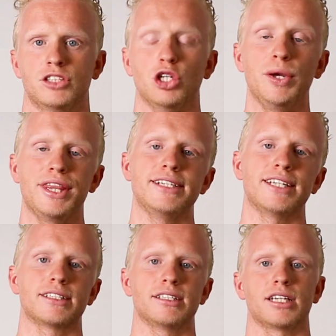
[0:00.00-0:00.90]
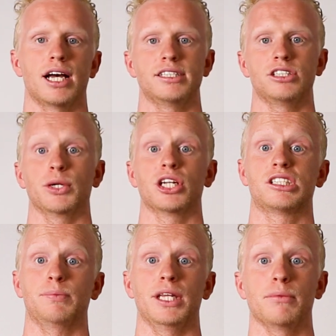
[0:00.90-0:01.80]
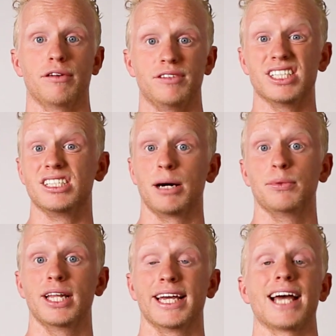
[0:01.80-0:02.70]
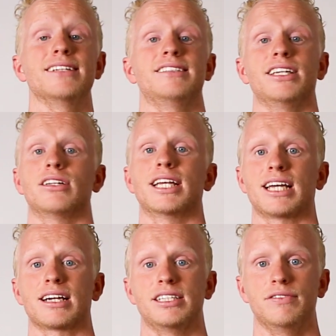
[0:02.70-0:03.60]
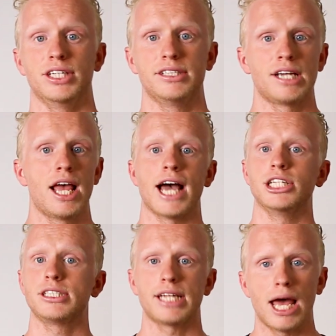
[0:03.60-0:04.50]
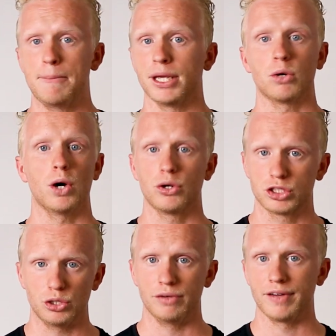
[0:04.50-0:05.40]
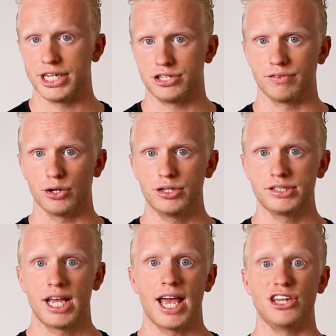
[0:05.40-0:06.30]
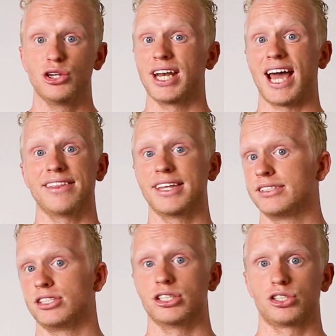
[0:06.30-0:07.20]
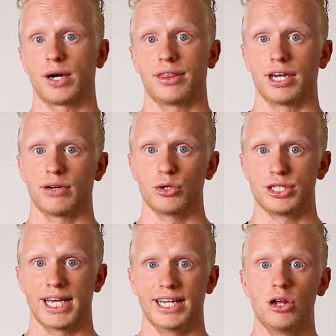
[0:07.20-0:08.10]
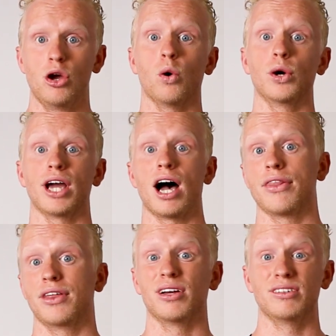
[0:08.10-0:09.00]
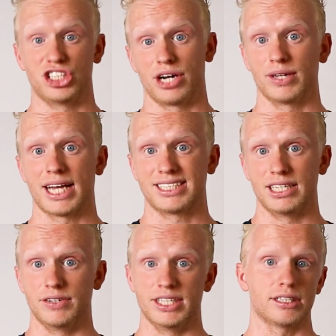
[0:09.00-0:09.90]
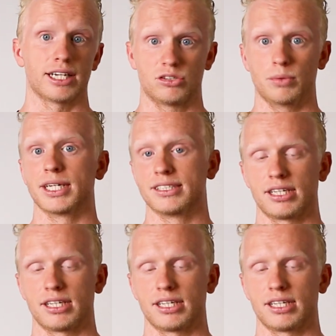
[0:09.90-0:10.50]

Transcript: So with these exercises, we're going to split them off into double leg and single leg activities and just handpick 1 or 2 of each of those, and you can add these to your strengthening routine or your other general activities like swimming and